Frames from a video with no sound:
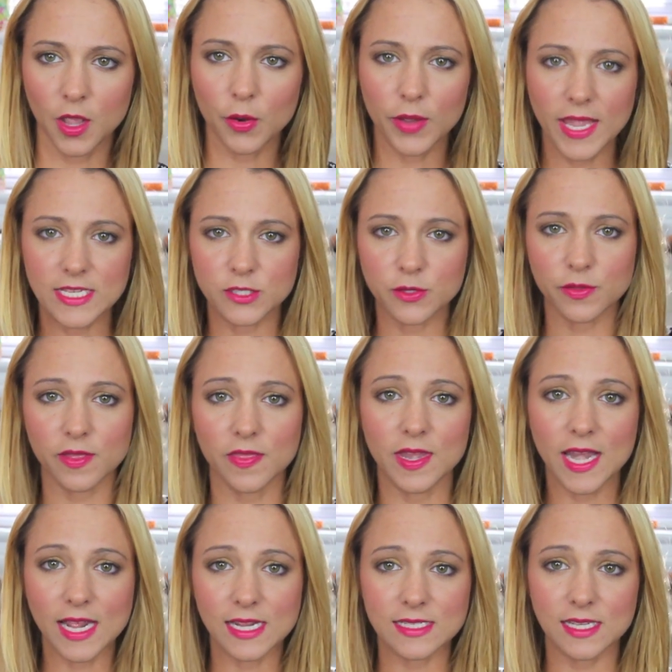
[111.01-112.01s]
Okay, so then
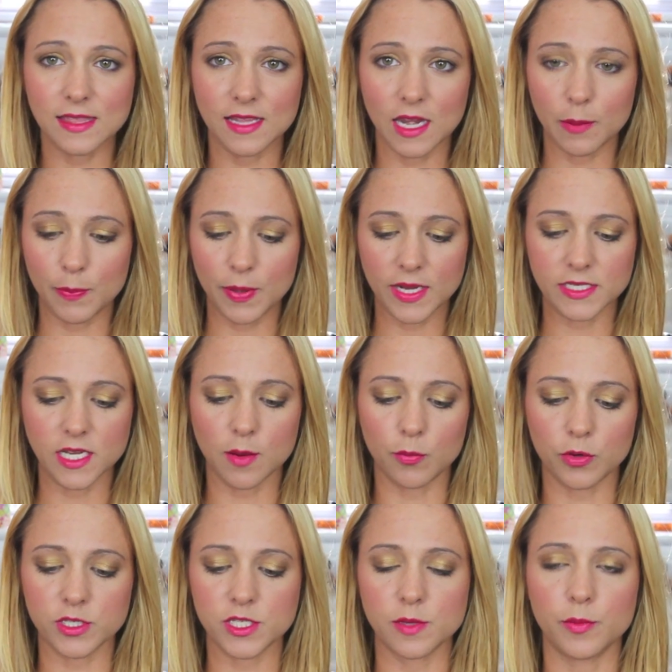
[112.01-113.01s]
the next thing that I picked
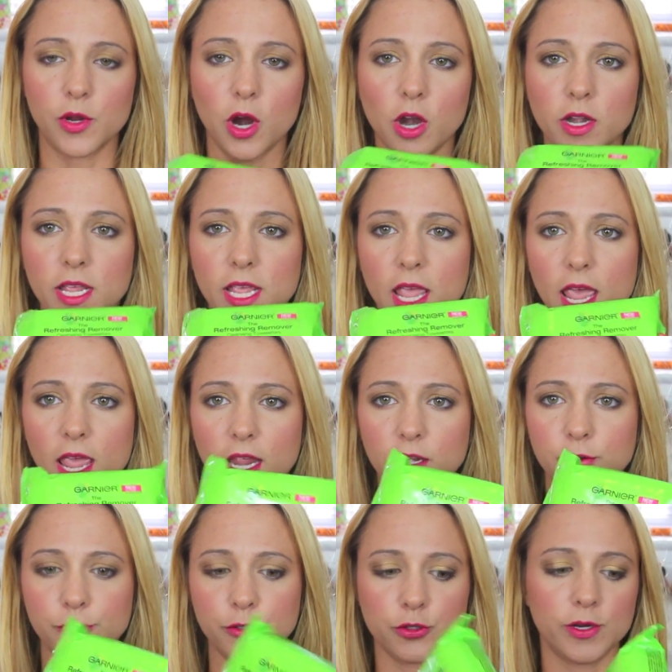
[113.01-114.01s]
up were some
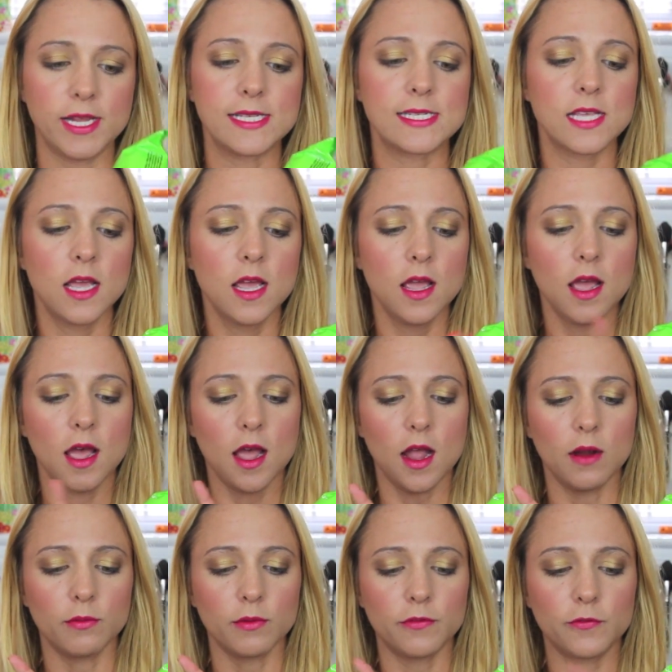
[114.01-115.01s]
Garnier Nutrisse
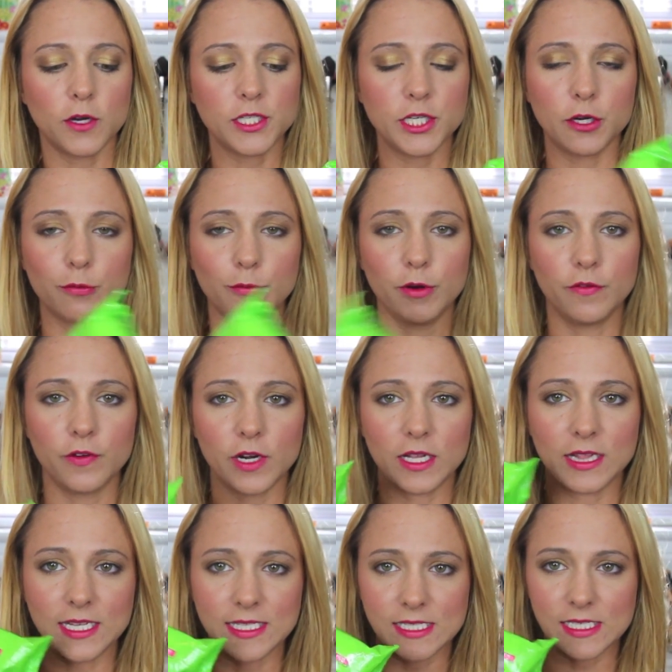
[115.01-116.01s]
uh, Refreshing Remover
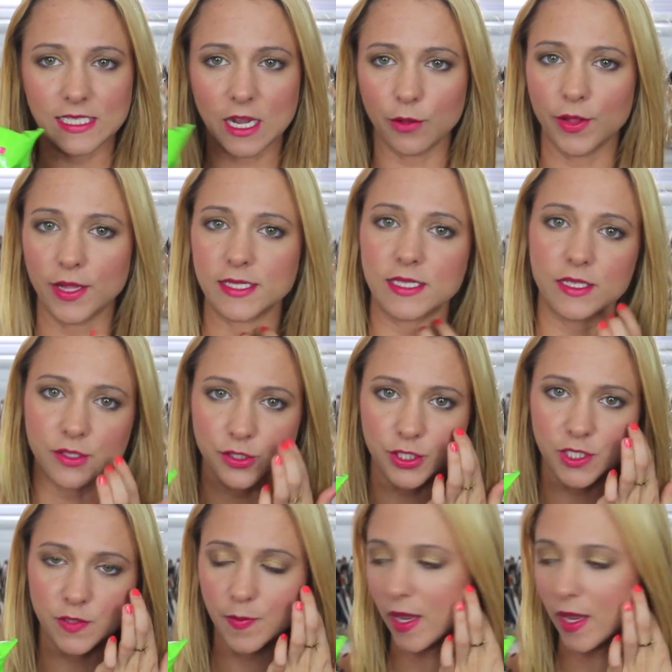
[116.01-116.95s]
Cleansing Towelettes. These are just